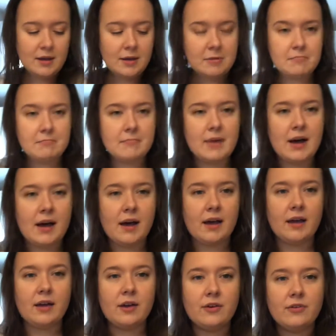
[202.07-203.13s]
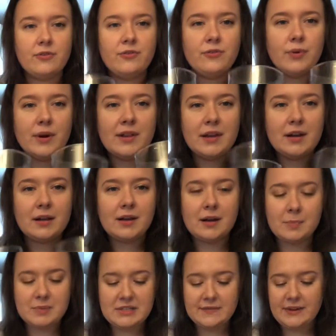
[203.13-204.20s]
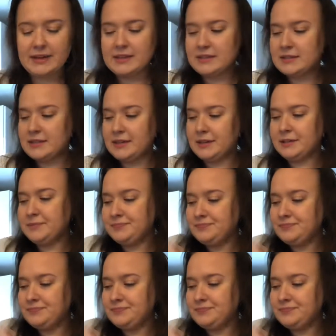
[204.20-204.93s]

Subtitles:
my 4 little cups of ice here.